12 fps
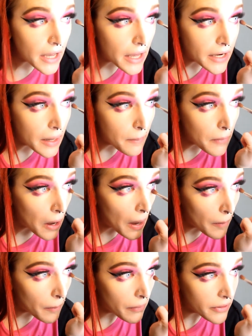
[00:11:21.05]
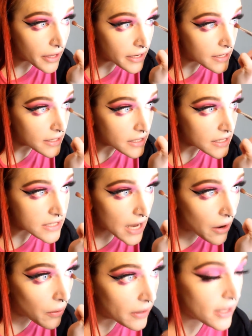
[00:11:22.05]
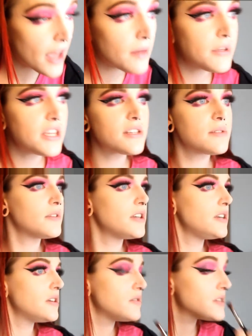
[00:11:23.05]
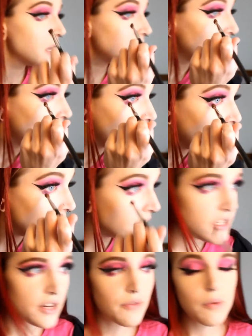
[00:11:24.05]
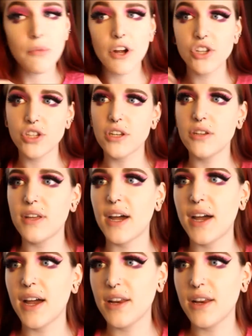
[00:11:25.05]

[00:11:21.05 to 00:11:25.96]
it. And I'm not blending this out yet because I'm going to use a different brush to do that.